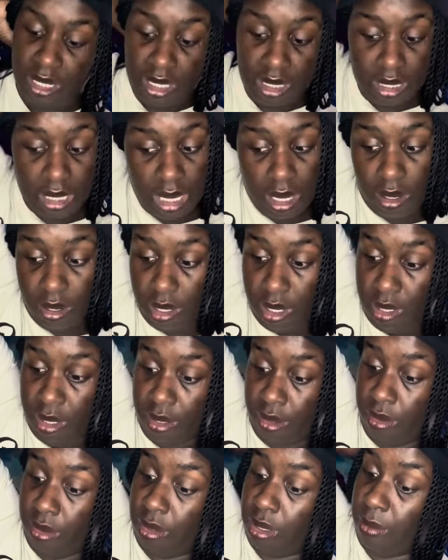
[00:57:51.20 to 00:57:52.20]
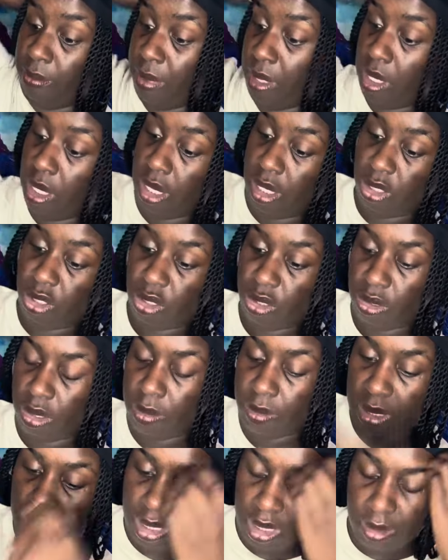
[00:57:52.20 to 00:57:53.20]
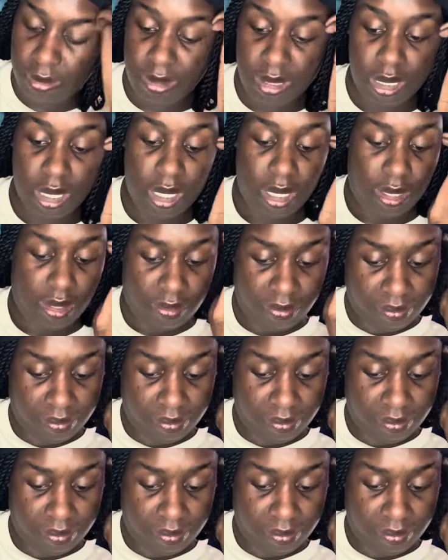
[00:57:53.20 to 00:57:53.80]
this out, and they're going to be extremely upset.